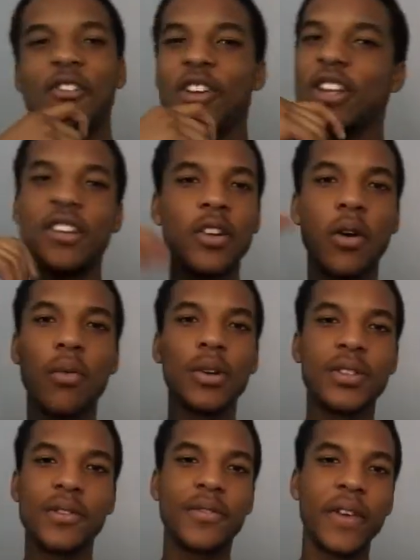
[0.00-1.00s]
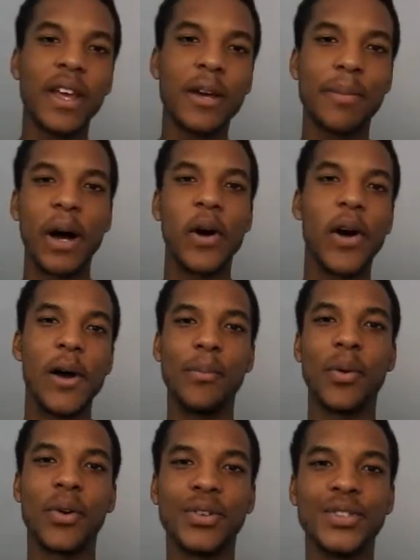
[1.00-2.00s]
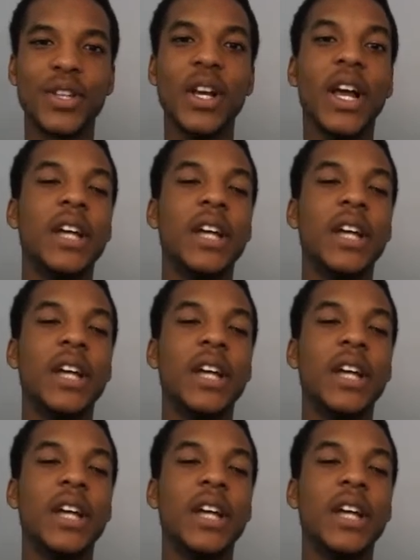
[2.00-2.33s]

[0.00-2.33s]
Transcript: I really don't know what to think about her because